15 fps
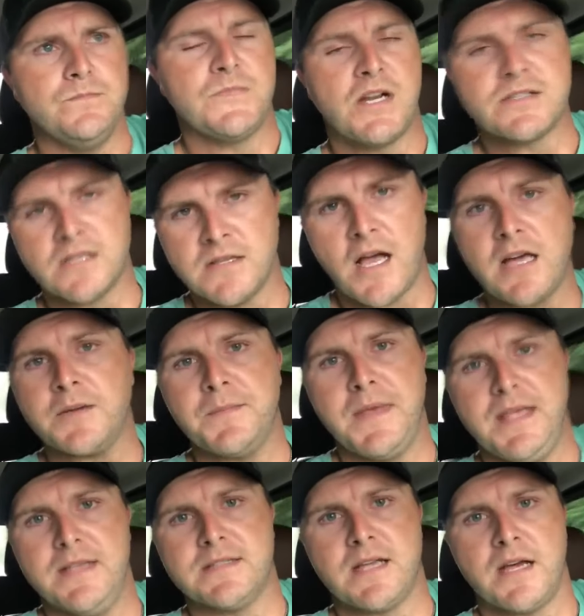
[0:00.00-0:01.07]
there's a lot of
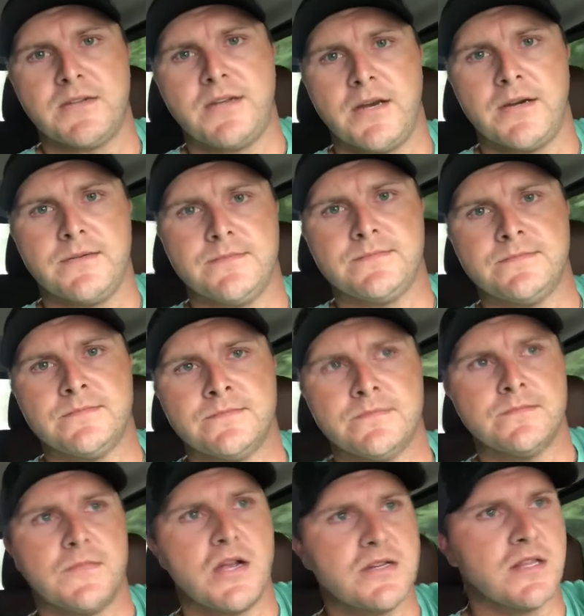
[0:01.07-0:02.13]
me's out there.
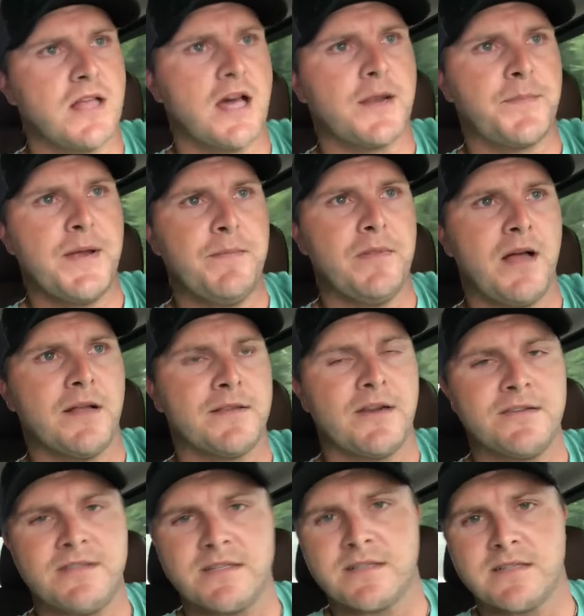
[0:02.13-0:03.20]
There's a lot of people out
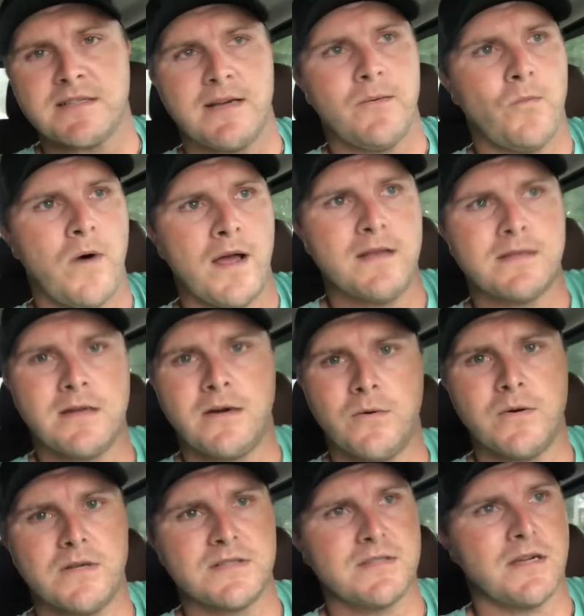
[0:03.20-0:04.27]
there just because I'm white and
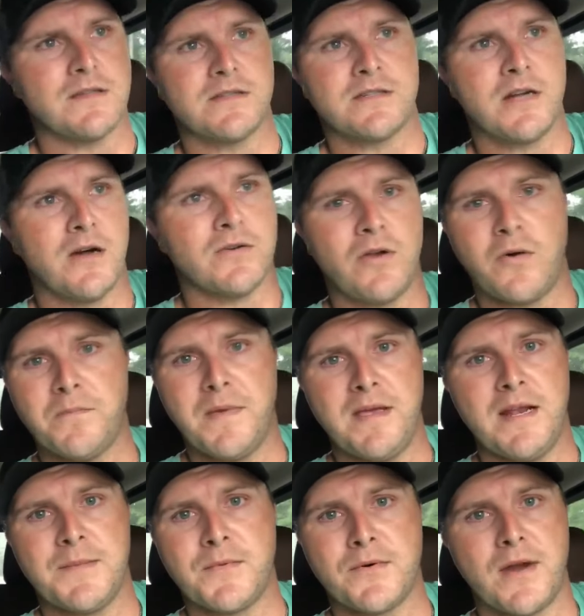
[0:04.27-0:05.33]
talk with a southern drawl don't
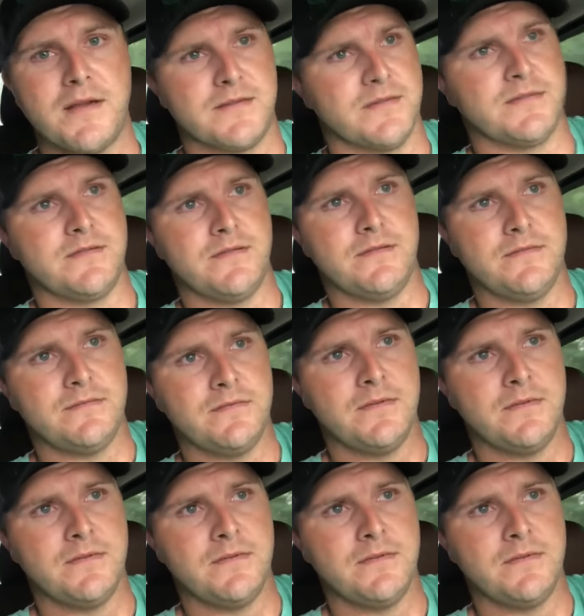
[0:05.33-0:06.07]
mean I'm a racist.